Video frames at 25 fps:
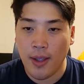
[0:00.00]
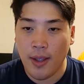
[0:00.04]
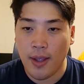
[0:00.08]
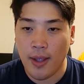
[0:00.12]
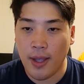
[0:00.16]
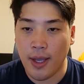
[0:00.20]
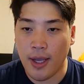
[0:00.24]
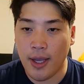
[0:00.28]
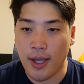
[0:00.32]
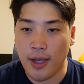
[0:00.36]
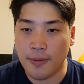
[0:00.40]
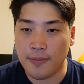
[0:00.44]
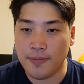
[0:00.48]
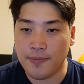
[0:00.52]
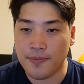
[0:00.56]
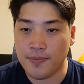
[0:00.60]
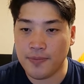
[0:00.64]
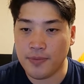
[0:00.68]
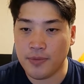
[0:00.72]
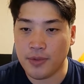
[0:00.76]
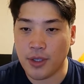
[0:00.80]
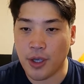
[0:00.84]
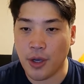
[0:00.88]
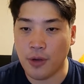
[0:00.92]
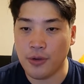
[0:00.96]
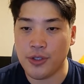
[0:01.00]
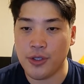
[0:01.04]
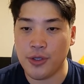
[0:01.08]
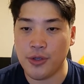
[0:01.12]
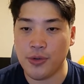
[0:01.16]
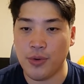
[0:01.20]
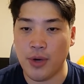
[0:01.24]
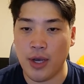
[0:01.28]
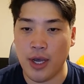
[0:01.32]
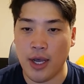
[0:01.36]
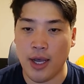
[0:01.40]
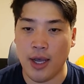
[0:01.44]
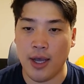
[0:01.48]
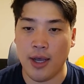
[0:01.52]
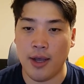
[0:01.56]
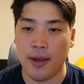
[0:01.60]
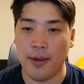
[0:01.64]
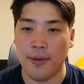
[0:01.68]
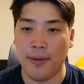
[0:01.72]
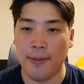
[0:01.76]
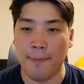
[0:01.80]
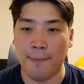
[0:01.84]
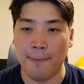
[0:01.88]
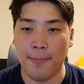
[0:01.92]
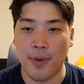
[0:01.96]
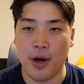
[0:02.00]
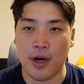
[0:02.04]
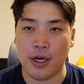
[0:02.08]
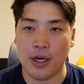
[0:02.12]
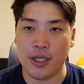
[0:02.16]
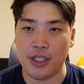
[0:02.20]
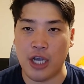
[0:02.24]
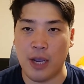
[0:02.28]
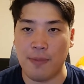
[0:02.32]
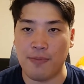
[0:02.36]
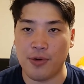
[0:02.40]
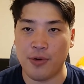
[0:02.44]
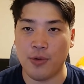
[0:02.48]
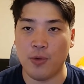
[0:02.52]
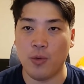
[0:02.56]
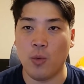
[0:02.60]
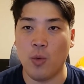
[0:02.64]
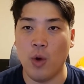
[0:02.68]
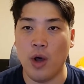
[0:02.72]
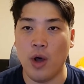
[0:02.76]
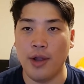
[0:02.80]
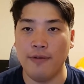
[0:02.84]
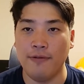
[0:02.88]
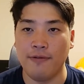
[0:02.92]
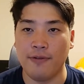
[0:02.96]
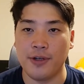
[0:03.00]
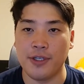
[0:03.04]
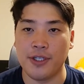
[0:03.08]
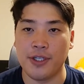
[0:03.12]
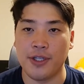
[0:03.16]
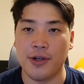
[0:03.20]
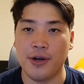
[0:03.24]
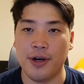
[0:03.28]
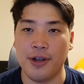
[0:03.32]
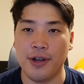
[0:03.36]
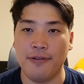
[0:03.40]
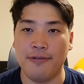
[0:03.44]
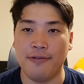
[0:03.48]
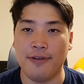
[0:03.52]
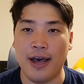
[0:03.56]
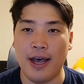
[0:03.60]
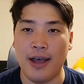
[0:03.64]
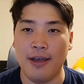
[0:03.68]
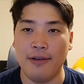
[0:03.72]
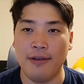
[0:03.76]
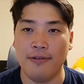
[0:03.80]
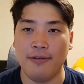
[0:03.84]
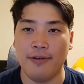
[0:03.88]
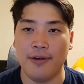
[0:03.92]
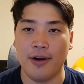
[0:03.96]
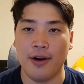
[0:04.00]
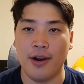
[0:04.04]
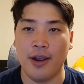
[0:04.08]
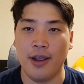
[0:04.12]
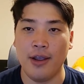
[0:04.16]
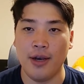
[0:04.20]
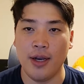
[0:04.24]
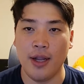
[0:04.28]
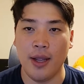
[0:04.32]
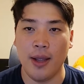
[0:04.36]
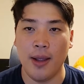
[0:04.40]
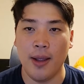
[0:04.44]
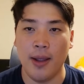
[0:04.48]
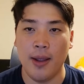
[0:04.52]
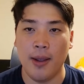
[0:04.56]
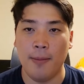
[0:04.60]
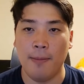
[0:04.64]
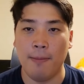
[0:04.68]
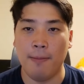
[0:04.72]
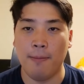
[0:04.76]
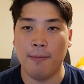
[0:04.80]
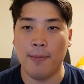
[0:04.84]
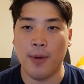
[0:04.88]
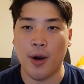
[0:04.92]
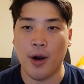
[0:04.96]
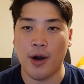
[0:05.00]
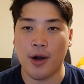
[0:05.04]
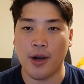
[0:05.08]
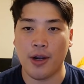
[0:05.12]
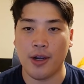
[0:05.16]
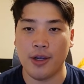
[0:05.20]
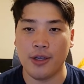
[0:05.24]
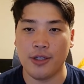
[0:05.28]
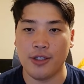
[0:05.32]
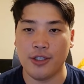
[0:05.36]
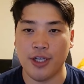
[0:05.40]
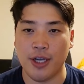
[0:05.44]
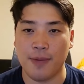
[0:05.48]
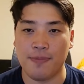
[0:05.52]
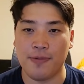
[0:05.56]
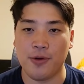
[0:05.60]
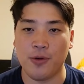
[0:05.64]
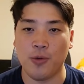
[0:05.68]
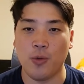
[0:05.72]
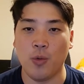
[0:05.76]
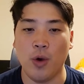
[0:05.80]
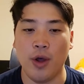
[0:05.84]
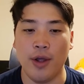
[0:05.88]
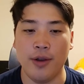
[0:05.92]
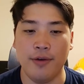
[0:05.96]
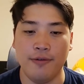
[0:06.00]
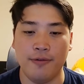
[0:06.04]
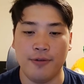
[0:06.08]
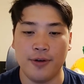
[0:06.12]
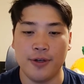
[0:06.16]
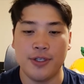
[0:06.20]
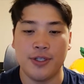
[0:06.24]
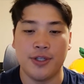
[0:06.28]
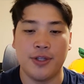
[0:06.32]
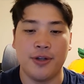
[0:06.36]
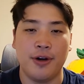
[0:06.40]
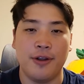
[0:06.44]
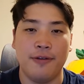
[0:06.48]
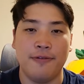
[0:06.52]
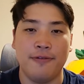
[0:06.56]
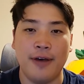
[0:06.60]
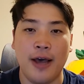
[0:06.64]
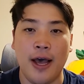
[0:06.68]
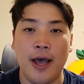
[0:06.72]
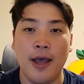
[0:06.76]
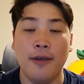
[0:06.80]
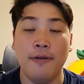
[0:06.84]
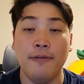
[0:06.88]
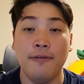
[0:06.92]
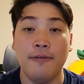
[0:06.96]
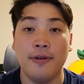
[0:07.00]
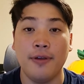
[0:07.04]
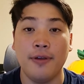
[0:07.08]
Um, go to uh, Mark chapter 1, verse 35, all right? Mark chapter 1, verse 35.